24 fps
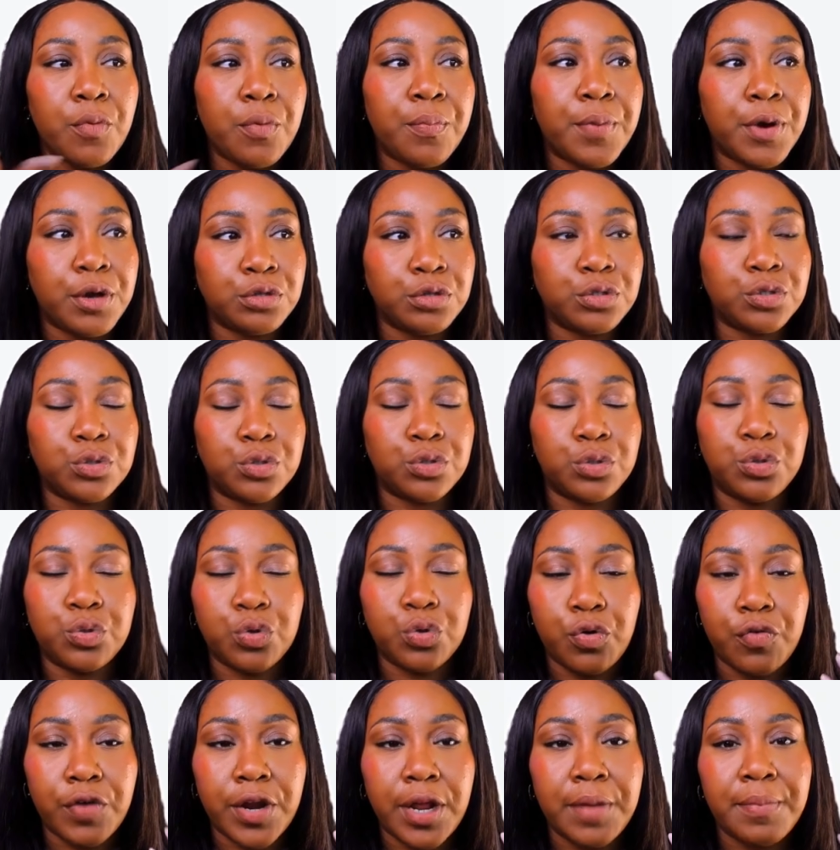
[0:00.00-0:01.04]
post a
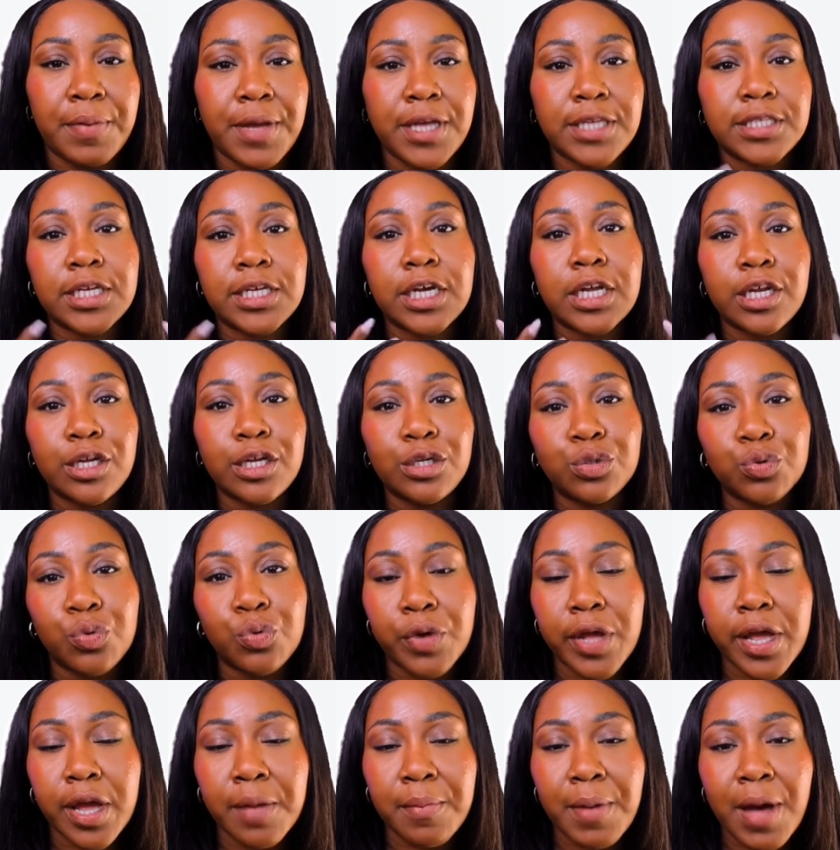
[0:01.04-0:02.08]
story basically
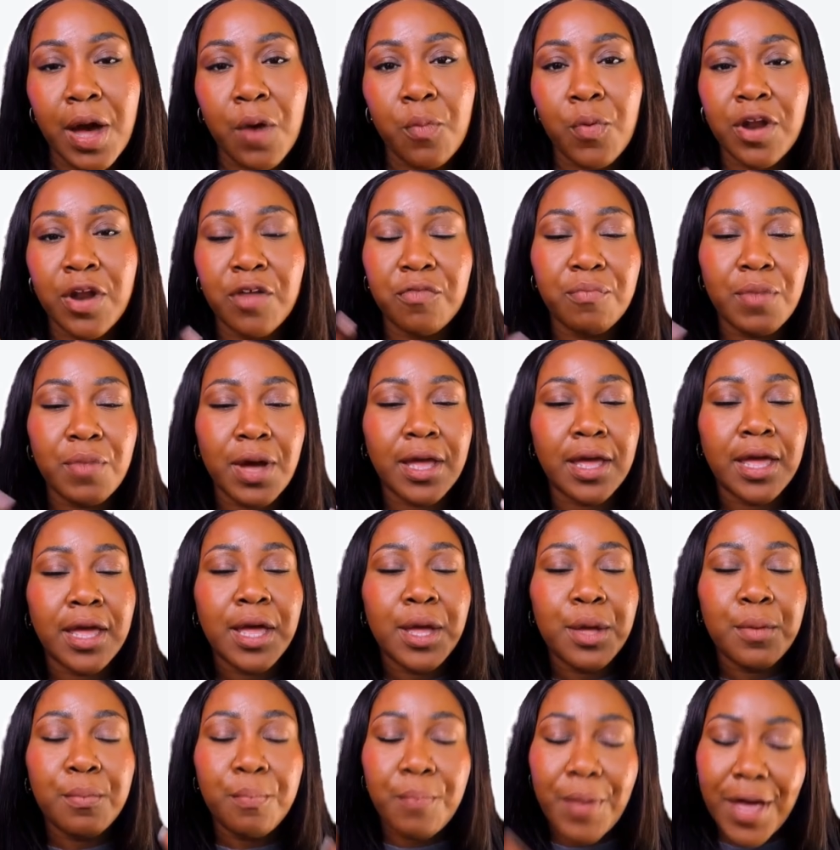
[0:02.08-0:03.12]
talking about one of my
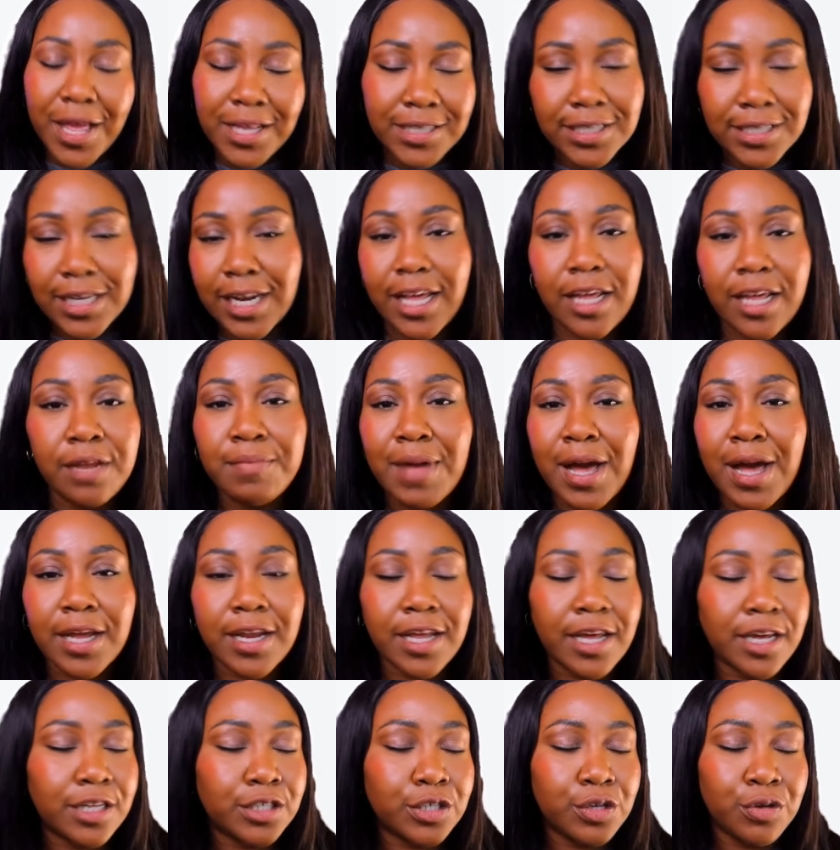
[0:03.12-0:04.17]
best lead
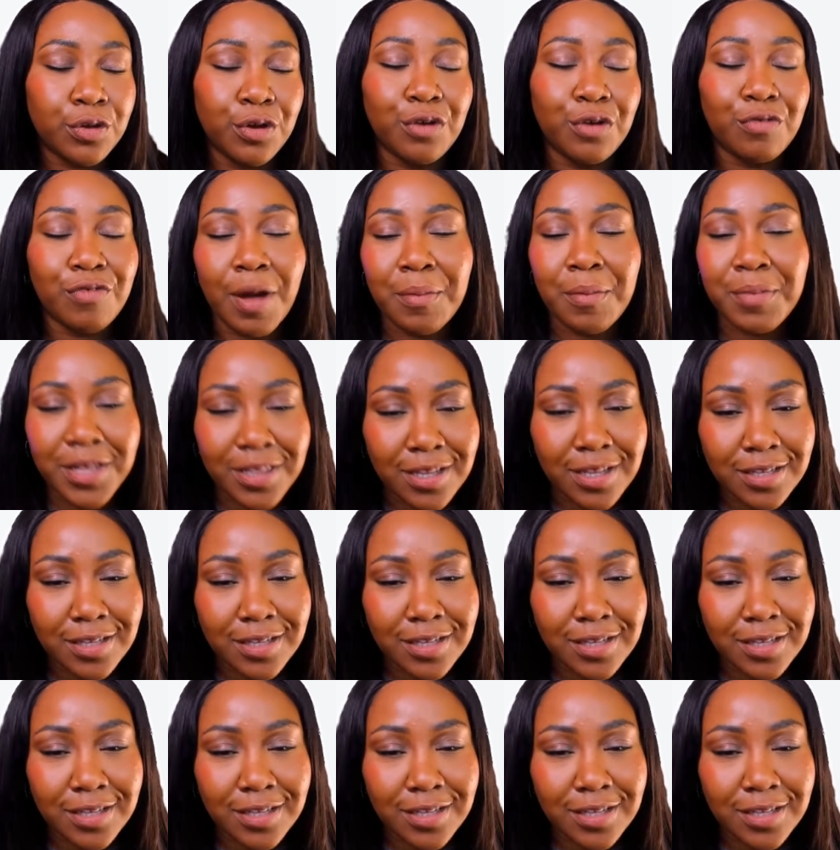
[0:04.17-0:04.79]
magnets. You can grab it in the